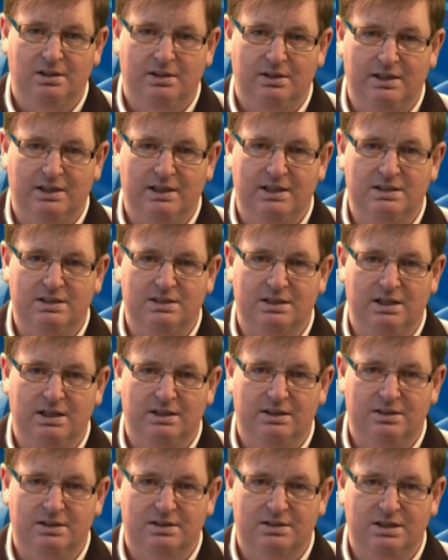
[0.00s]
lies
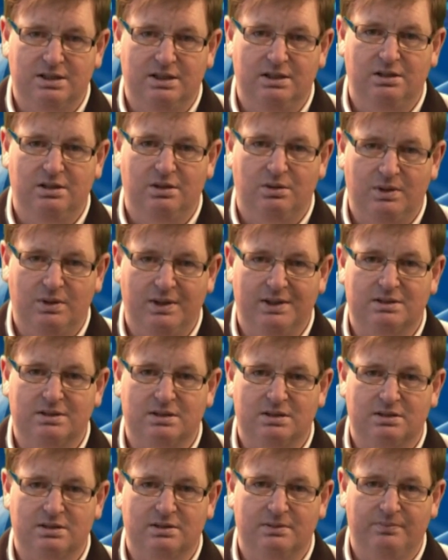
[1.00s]
in the senior
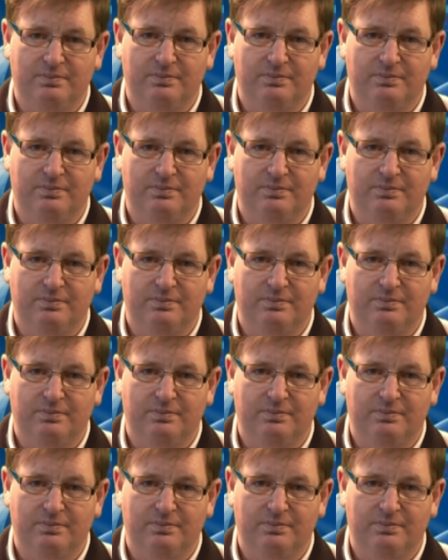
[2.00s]
ranks,